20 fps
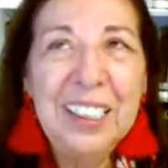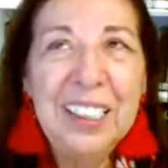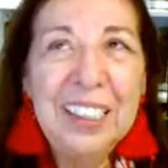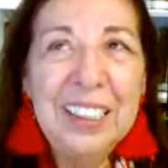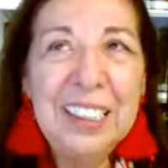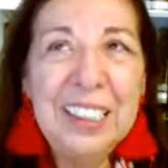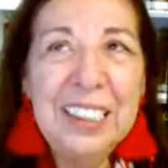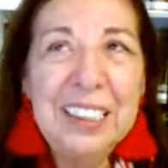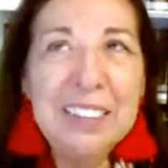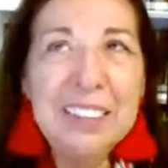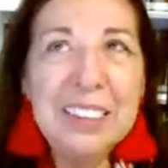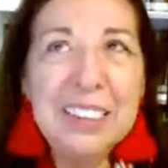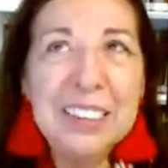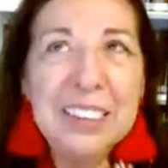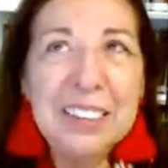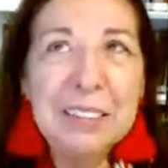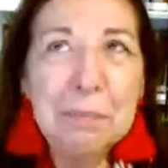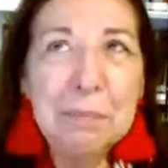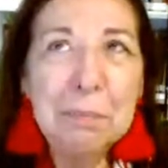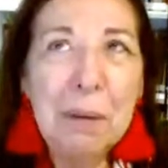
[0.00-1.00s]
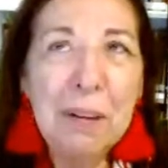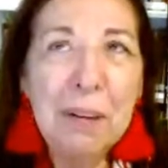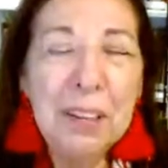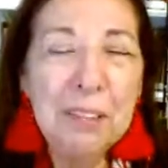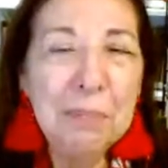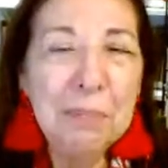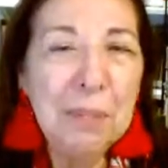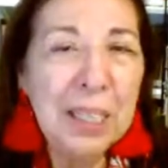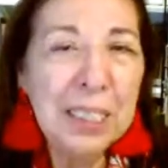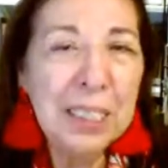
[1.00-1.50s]
And it's part
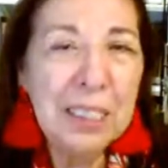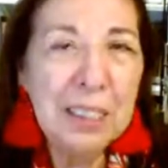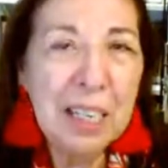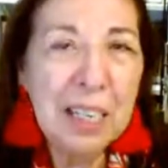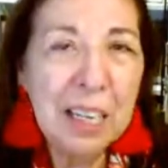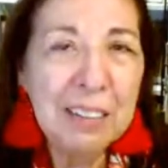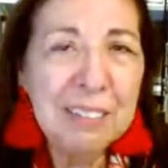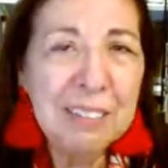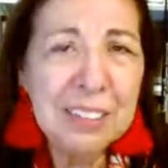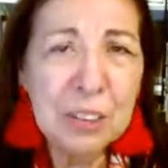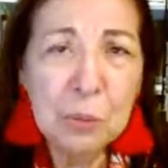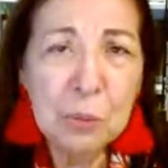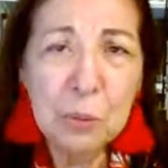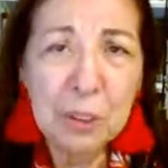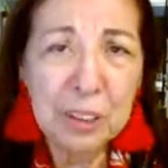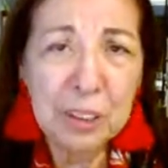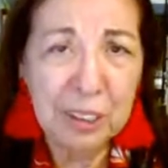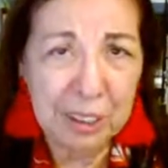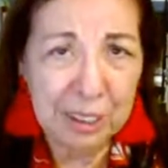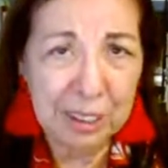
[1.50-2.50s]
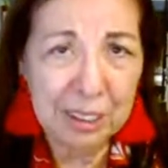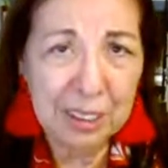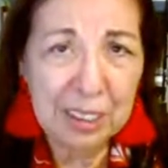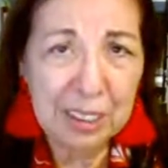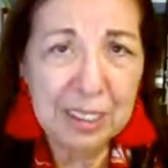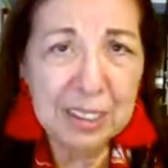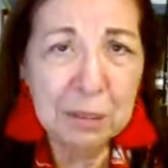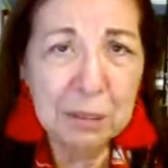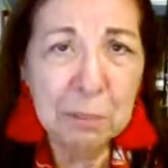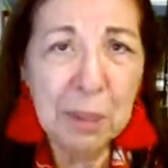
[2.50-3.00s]
of my life's work.
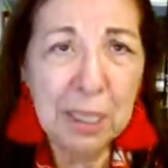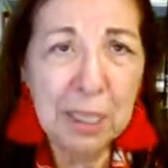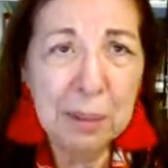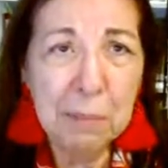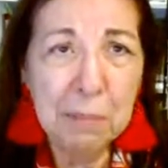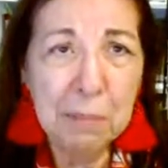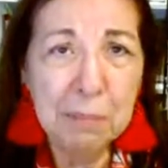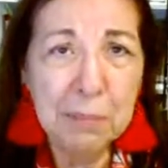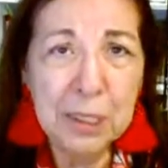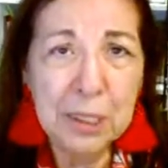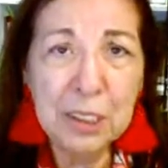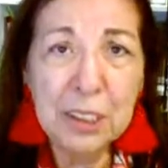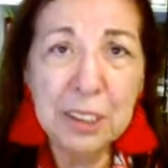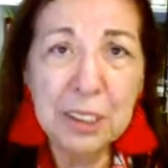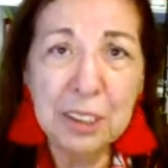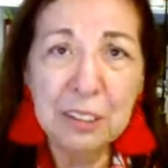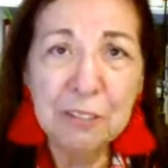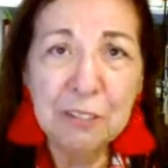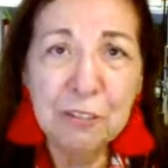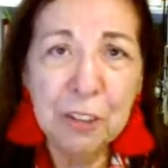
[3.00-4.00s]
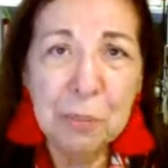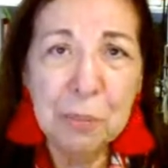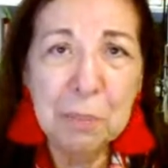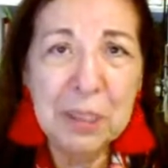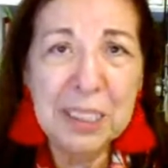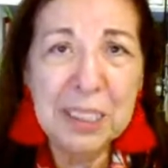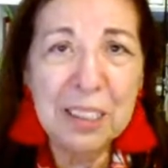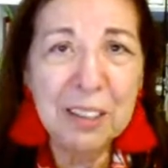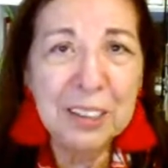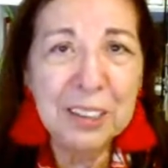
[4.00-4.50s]
It's my mission for
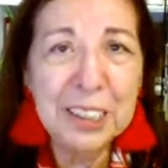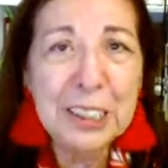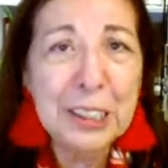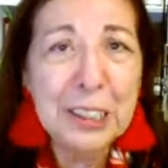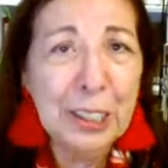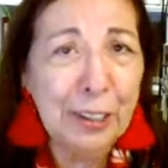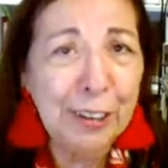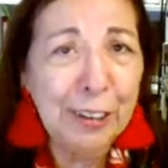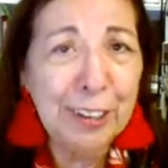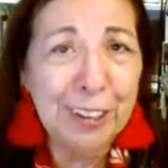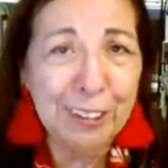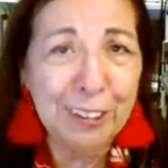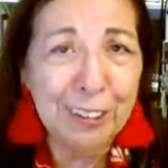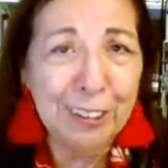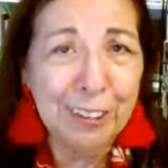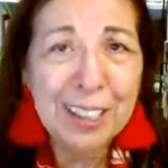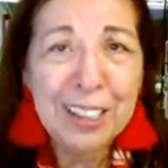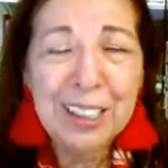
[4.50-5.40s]
being on this earth